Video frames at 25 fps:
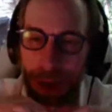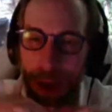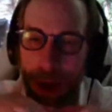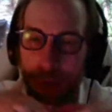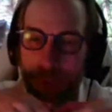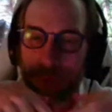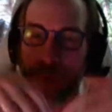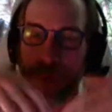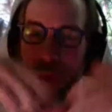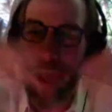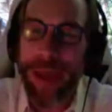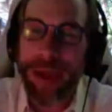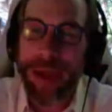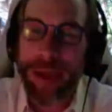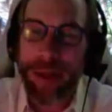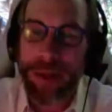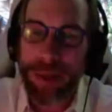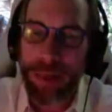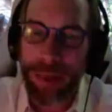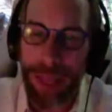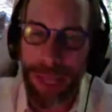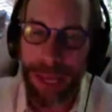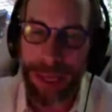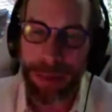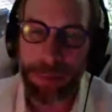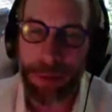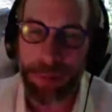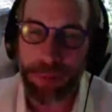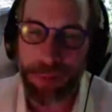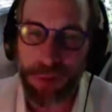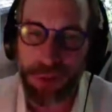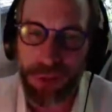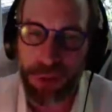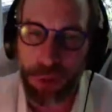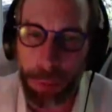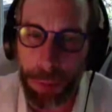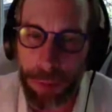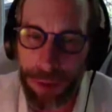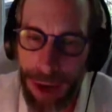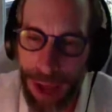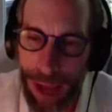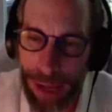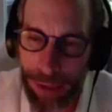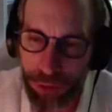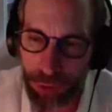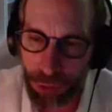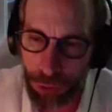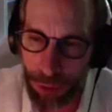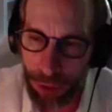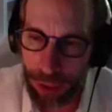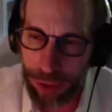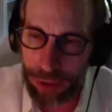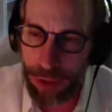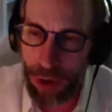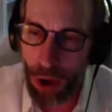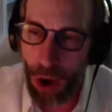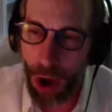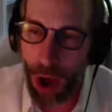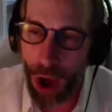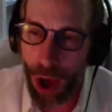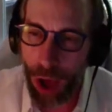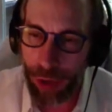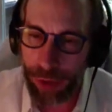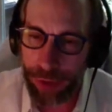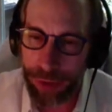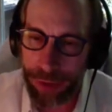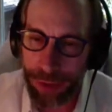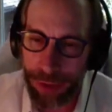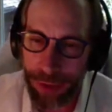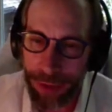a vague claim of the supernatural and God